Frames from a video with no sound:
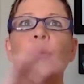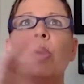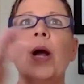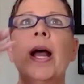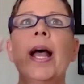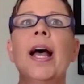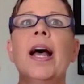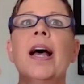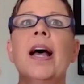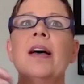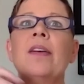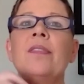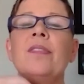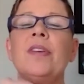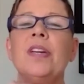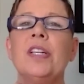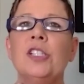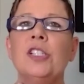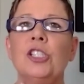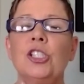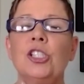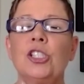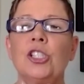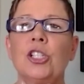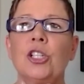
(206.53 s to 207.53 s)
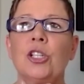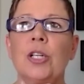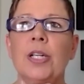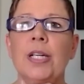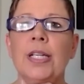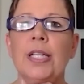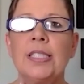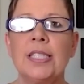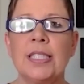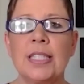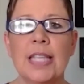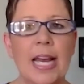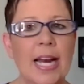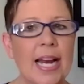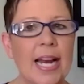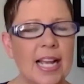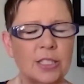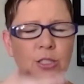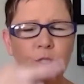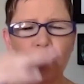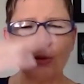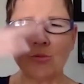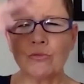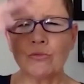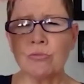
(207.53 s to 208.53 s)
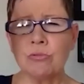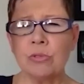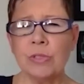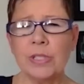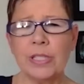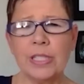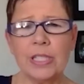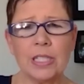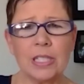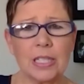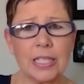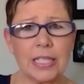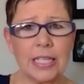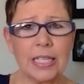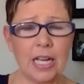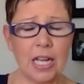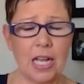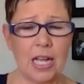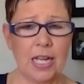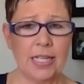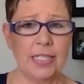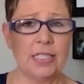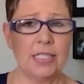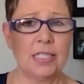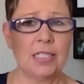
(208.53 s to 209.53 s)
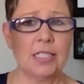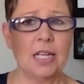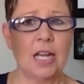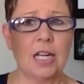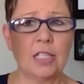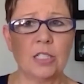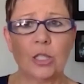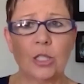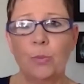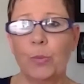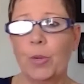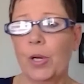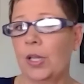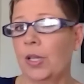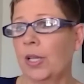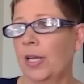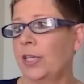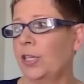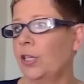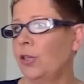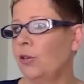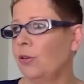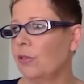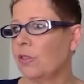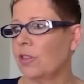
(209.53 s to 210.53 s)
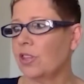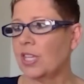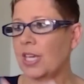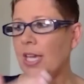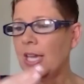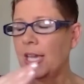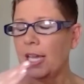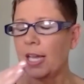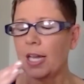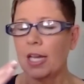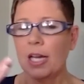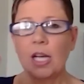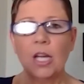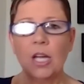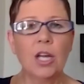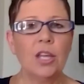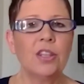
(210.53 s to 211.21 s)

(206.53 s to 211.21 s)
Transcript: have insurance that has a really high deductible and you think